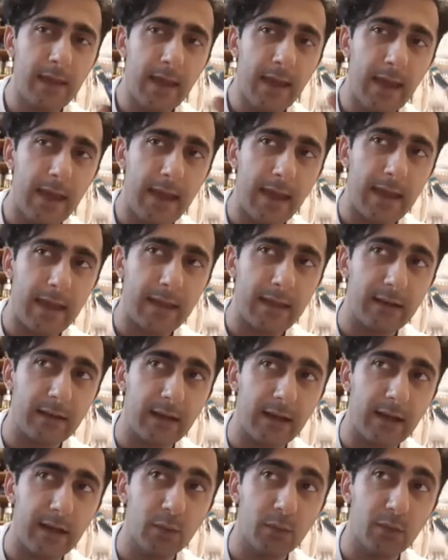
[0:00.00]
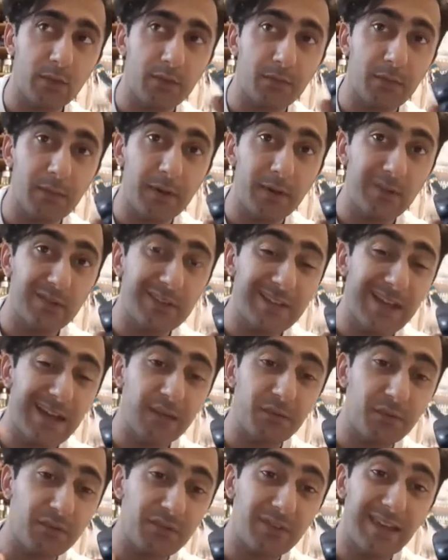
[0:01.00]
And I was smelt
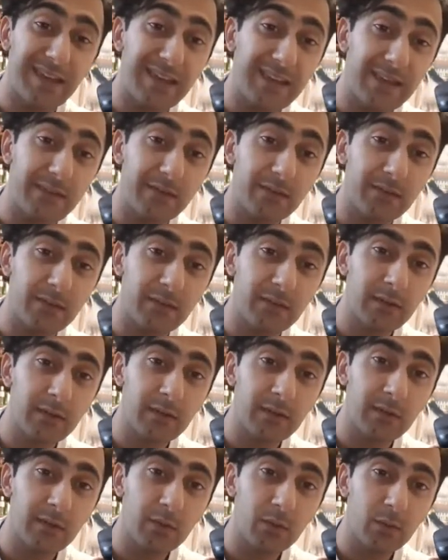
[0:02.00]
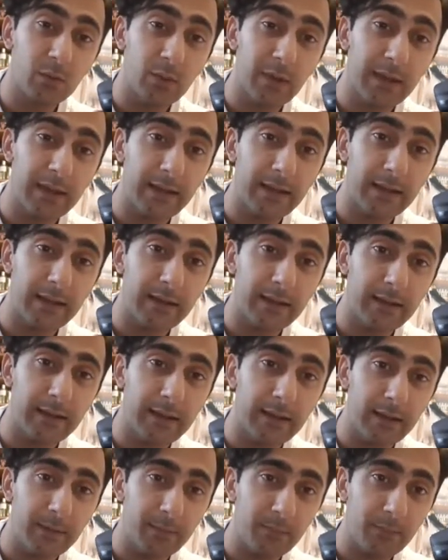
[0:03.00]
downstairs when
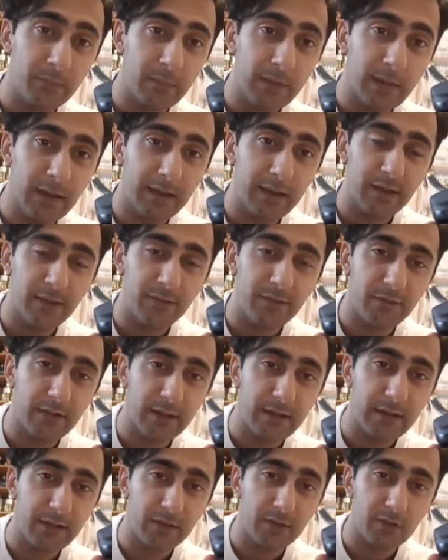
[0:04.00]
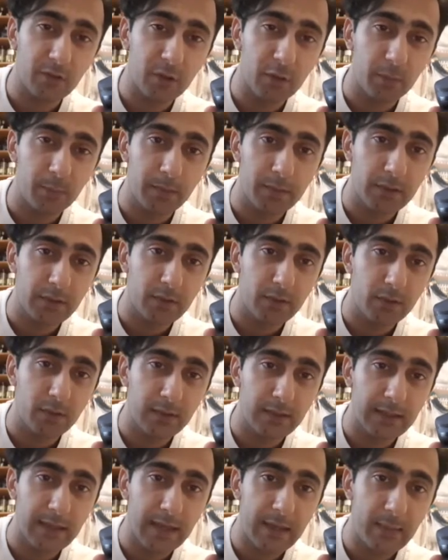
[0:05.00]
a friend just opened the door
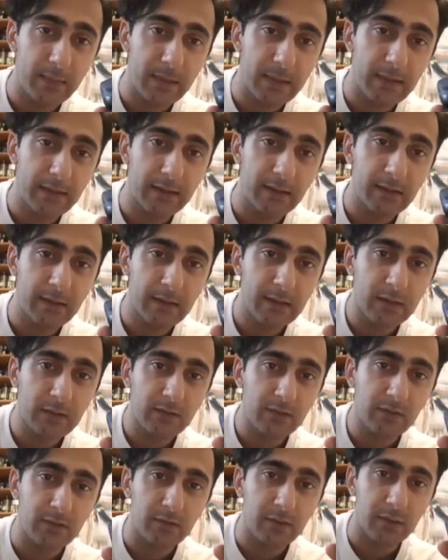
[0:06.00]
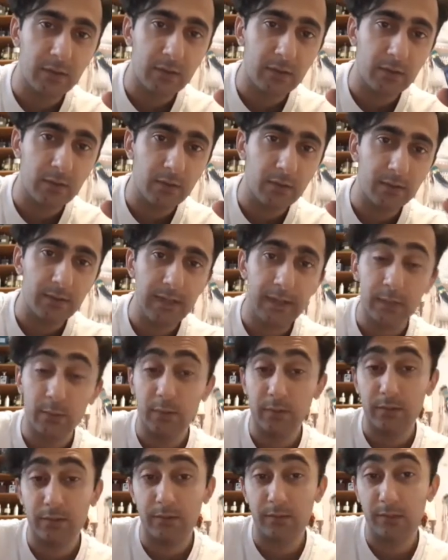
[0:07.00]
and came in. So that
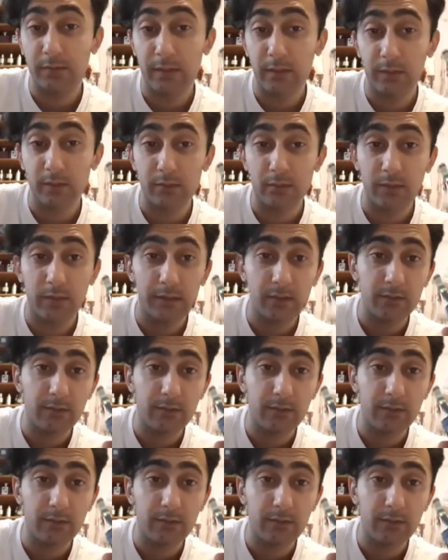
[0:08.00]
was great.